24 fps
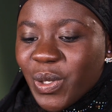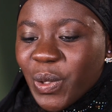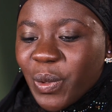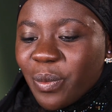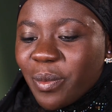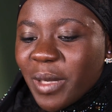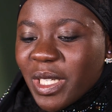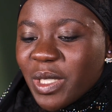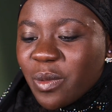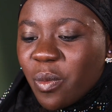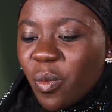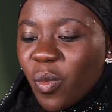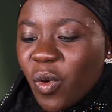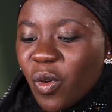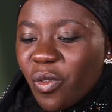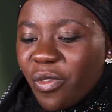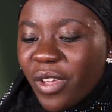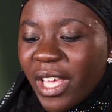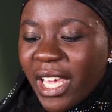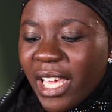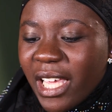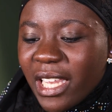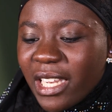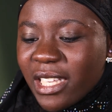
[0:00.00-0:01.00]
too much
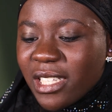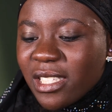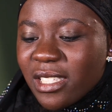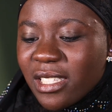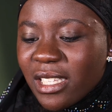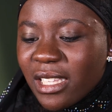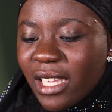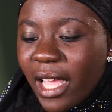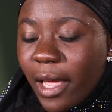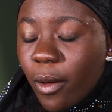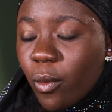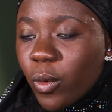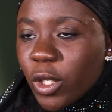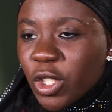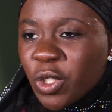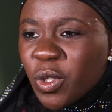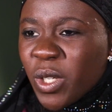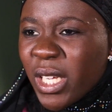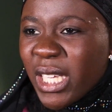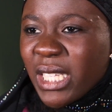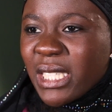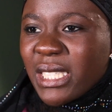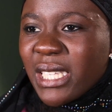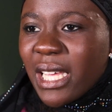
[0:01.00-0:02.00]
moving. And it's like once you
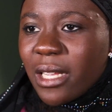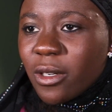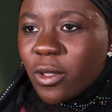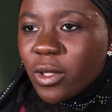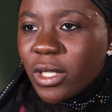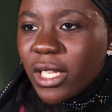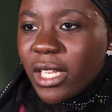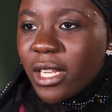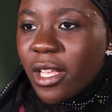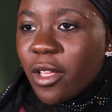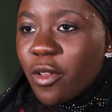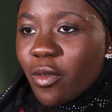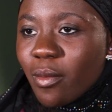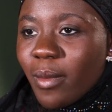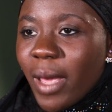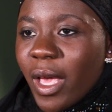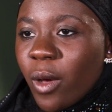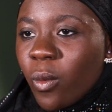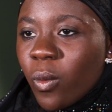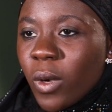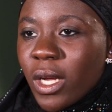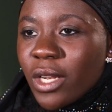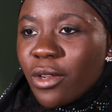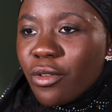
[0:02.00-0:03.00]
get settled in and you make
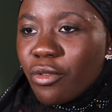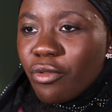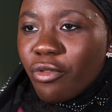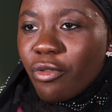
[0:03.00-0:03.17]
one new